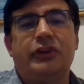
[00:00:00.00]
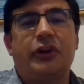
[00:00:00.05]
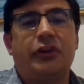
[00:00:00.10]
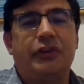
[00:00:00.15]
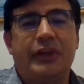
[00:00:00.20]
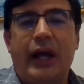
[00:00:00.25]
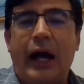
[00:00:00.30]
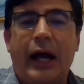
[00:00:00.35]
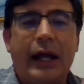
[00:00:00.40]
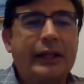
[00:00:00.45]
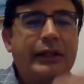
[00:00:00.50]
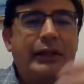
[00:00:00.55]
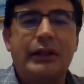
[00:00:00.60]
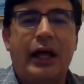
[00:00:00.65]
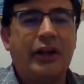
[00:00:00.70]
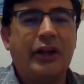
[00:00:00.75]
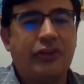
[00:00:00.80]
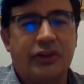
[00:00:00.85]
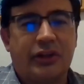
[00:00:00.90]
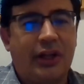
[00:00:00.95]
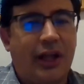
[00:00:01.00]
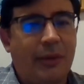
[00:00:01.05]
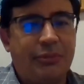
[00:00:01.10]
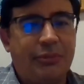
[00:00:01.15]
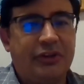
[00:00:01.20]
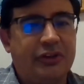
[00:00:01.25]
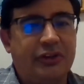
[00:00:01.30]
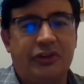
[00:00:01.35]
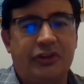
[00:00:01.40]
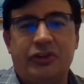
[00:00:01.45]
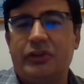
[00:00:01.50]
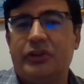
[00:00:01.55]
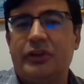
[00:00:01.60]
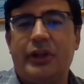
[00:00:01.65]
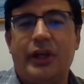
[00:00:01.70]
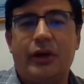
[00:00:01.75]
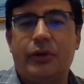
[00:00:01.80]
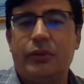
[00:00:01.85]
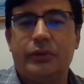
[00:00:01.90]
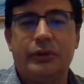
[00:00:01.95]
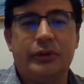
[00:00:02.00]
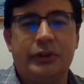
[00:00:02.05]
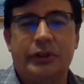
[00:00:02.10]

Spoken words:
You know, the ideological opposition that,